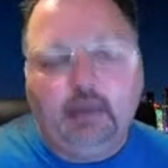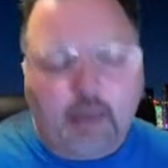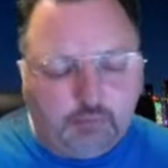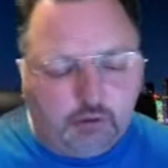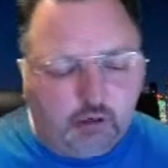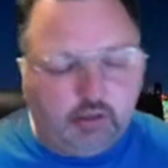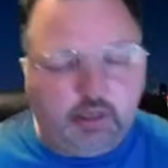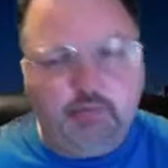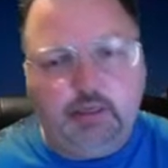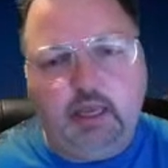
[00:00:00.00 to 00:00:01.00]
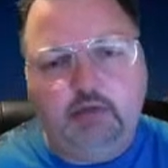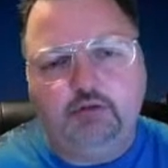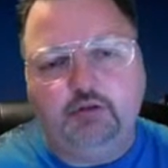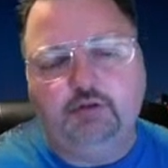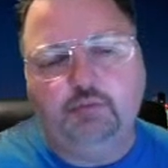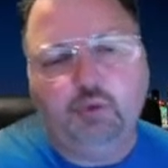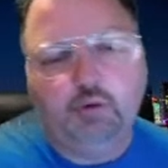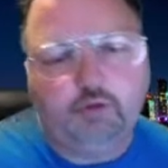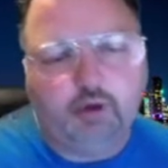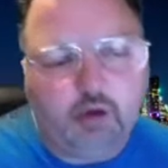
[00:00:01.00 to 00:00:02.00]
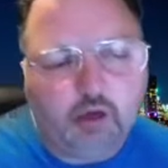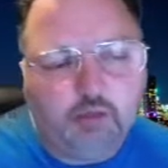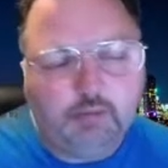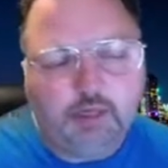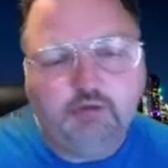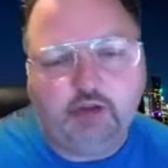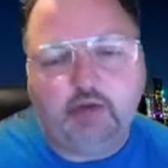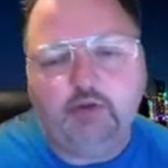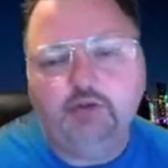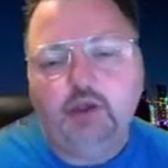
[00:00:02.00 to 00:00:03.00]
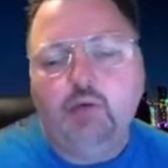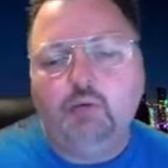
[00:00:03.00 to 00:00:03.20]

Cabarar Gaming actually supports on all of my channels.